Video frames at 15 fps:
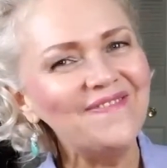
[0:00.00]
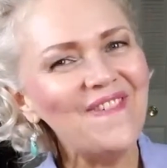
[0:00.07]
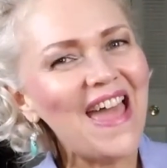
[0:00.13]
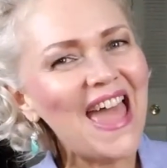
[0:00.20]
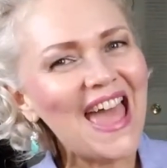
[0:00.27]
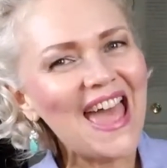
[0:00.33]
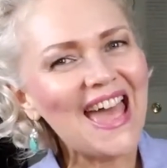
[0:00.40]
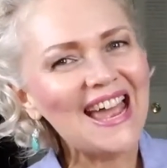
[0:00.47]

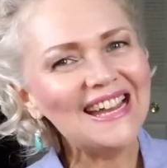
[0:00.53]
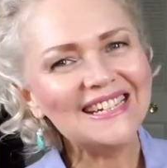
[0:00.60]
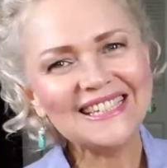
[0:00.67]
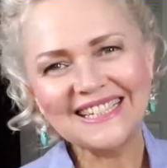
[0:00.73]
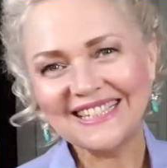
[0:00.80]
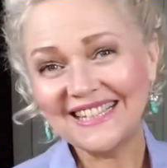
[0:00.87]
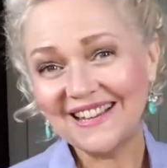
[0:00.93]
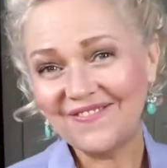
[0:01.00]

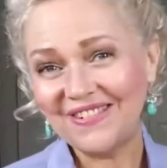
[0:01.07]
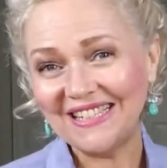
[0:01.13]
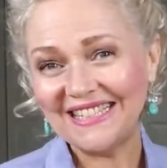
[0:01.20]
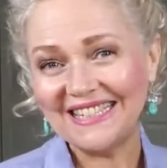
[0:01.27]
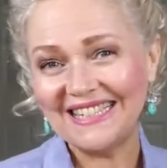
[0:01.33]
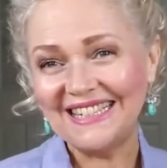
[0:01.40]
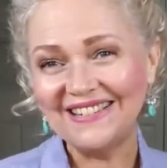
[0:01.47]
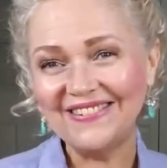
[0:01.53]
Mertz, the
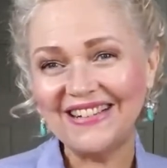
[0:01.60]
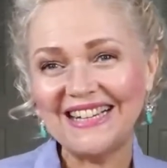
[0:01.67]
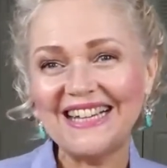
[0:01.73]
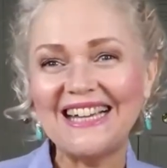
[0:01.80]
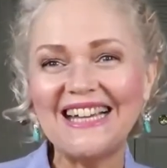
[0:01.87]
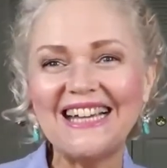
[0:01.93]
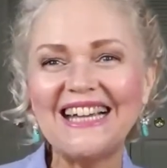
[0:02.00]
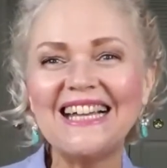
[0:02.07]
Brazilian
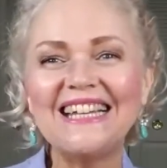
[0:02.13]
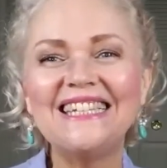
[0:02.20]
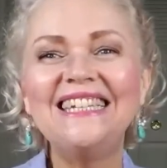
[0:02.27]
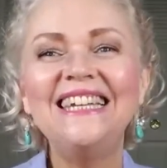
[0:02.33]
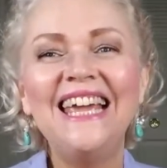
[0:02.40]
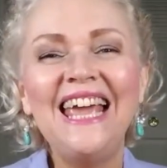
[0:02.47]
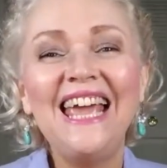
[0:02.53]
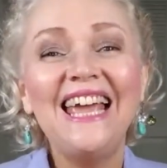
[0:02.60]
one.